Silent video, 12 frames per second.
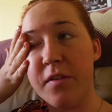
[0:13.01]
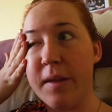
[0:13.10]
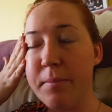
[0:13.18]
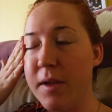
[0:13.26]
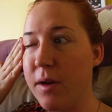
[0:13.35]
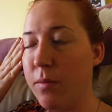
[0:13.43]
have
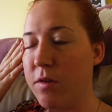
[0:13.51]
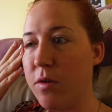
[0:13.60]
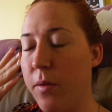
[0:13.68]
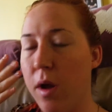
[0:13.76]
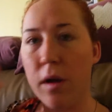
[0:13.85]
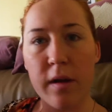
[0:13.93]
slept in, what's
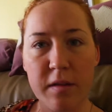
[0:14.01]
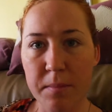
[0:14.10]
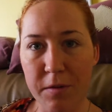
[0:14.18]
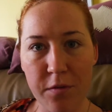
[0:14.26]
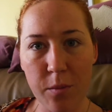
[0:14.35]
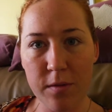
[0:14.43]
going on? Because
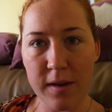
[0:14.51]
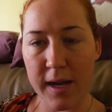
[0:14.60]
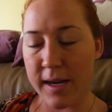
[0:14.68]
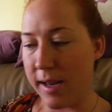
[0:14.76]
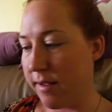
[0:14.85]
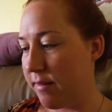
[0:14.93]
my phone
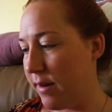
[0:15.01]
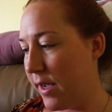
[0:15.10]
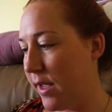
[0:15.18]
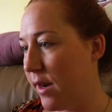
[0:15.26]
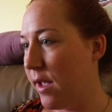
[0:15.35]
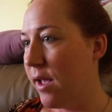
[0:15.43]
died last
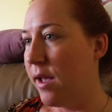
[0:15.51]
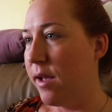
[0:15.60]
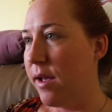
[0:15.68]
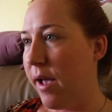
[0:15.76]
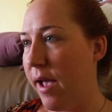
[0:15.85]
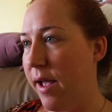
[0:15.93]
night,
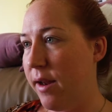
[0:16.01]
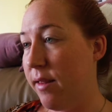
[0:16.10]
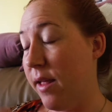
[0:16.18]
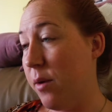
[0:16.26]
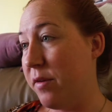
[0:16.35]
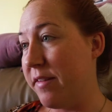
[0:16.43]
and
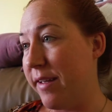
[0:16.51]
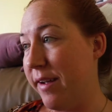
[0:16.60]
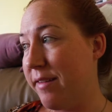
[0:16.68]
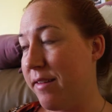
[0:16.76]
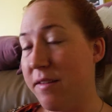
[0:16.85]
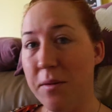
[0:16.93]
then it was
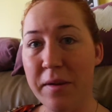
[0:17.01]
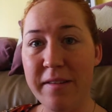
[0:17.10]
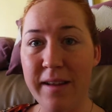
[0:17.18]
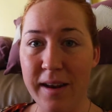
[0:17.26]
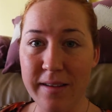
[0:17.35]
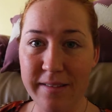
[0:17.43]
six, so I
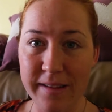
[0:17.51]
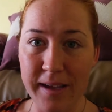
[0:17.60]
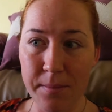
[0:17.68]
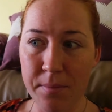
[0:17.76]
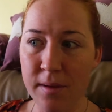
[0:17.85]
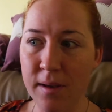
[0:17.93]
stayed asleep.